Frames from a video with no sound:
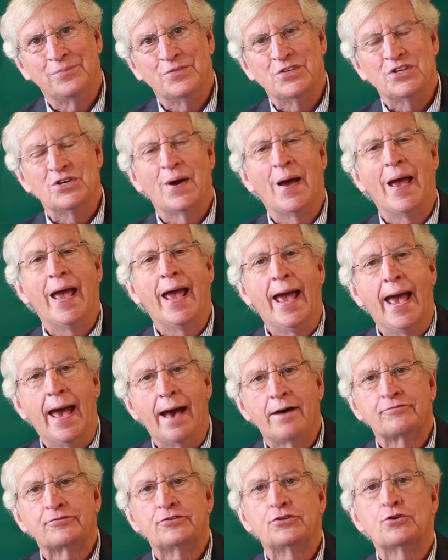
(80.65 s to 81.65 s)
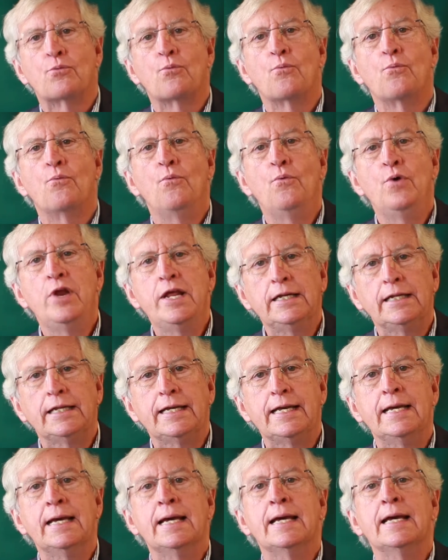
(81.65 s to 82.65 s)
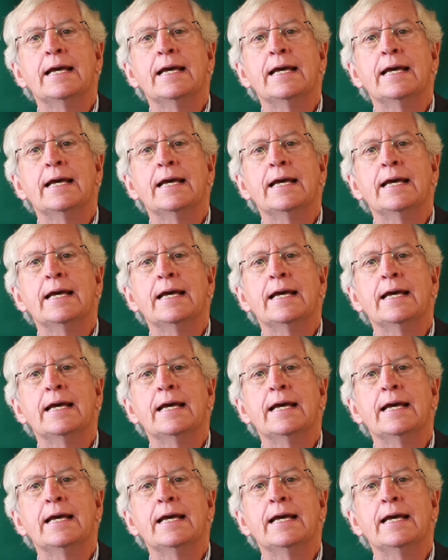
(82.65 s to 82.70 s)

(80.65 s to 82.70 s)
You have to really